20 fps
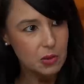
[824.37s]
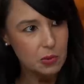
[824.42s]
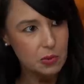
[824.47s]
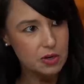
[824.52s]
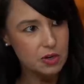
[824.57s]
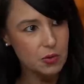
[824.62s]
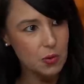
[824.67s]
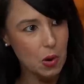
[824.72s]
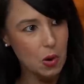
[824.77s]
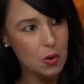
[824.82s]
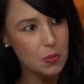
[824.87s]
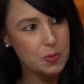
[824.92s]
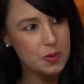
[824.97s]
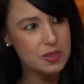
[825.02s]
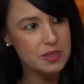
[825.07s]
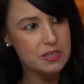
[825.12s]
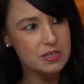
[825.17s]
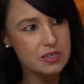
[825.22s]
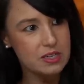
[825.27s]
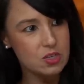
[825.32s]
when you open
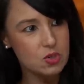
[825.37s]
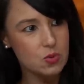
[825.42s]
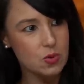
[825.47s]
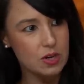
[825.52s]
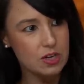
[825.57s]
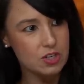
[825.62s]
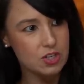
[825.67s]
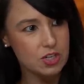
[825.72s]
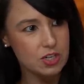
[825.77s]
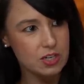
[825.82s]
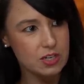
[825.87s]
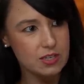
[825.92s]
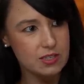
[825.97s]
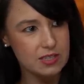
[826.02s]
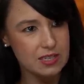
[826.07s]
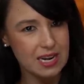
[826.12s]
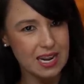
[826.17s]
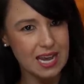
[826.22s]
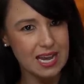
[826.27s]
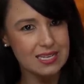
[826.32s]
the dishwasher because
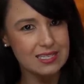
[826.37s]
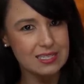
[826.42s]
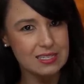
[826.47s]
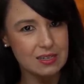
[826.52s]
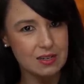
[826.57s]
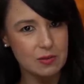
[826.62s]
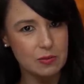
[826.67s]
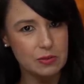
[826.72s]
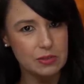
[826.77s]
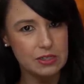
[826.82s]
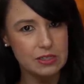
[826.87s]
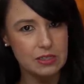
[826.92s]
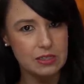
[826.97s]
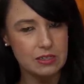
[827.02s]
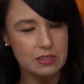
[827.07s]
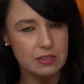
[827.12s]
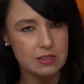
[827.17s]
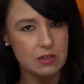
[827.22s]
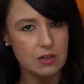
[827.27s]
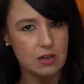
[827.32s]
it hasn't completely
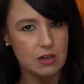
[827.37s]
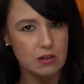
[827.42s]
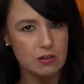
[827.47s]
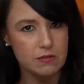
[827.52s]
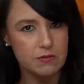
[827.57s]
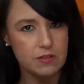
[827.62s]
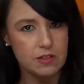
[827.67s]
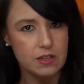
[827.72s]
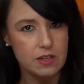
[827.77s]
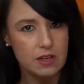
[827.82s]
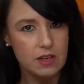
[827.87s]
dissolved,